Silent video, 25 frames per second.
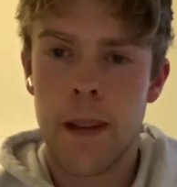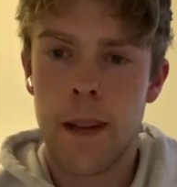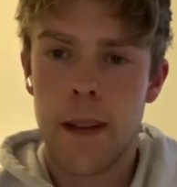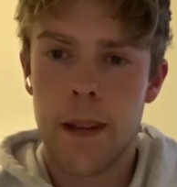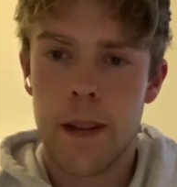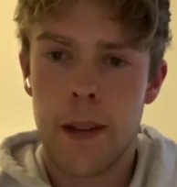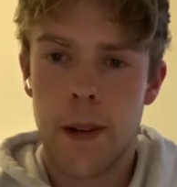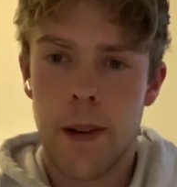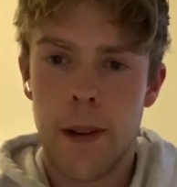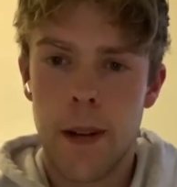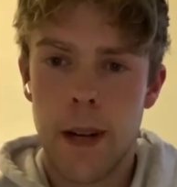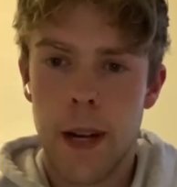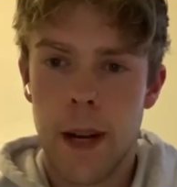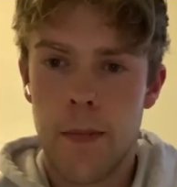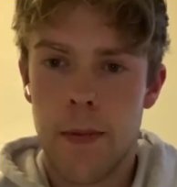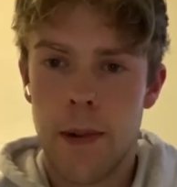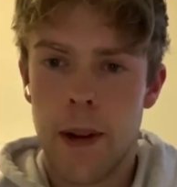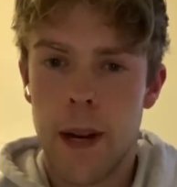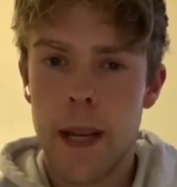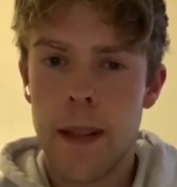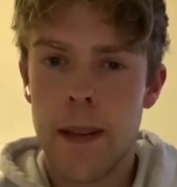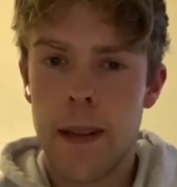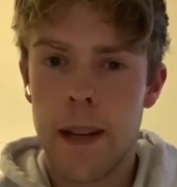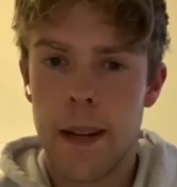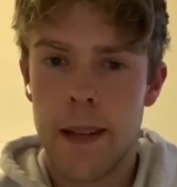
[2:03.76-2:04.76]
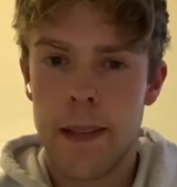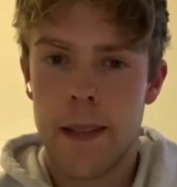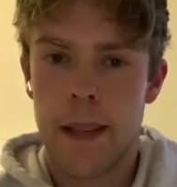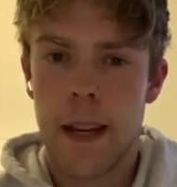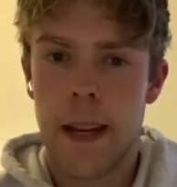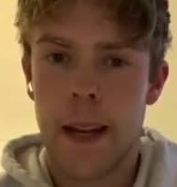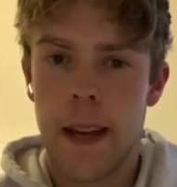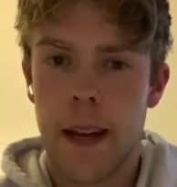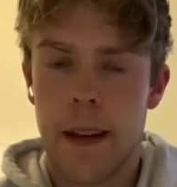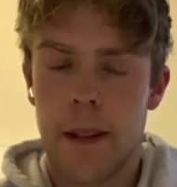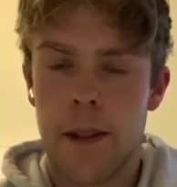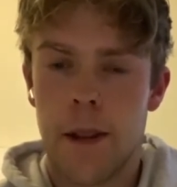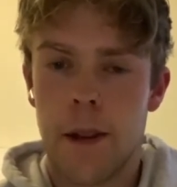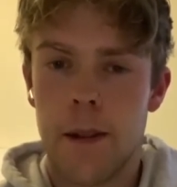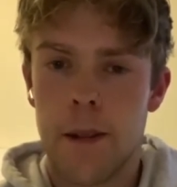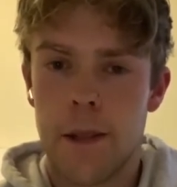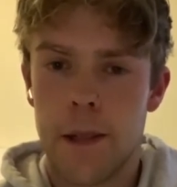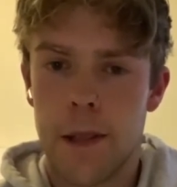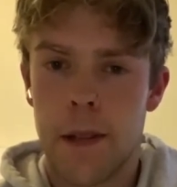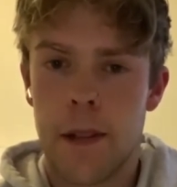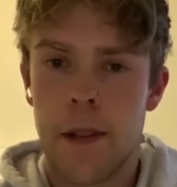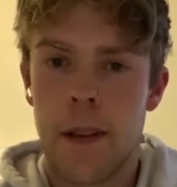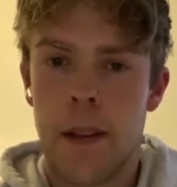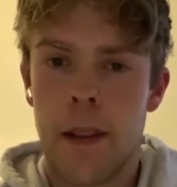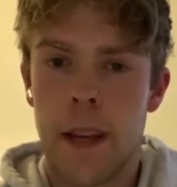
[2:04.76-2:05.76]
God, I pray that as they get
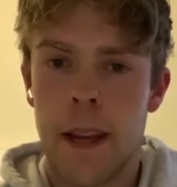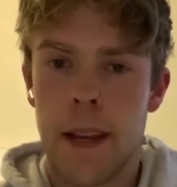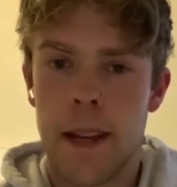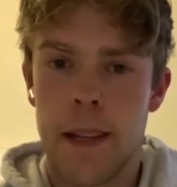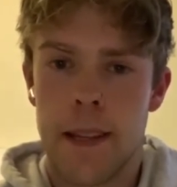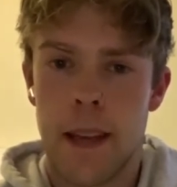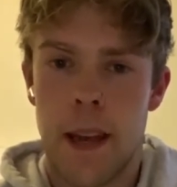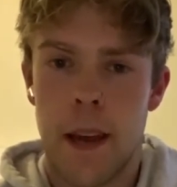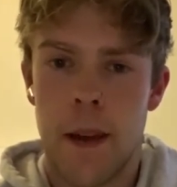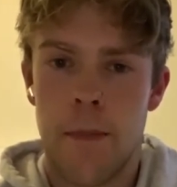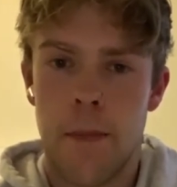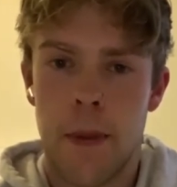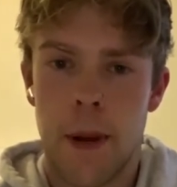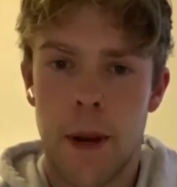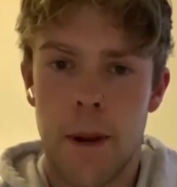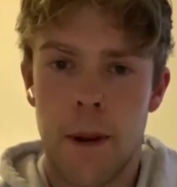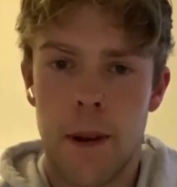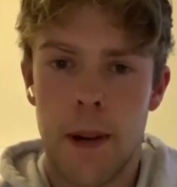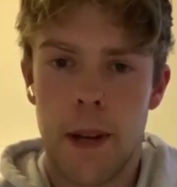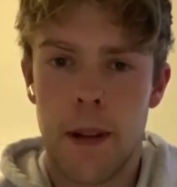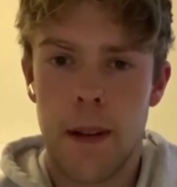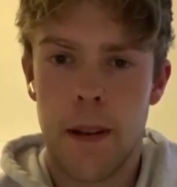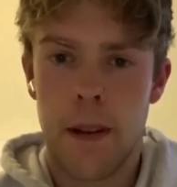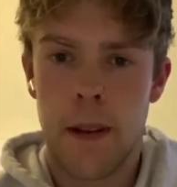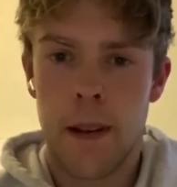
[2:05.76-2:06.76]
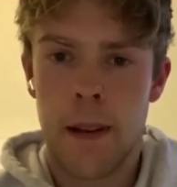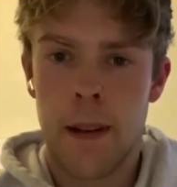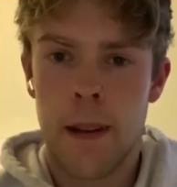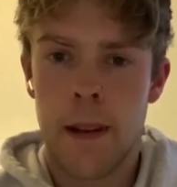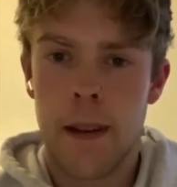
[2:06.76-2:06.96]
closer to the exam period,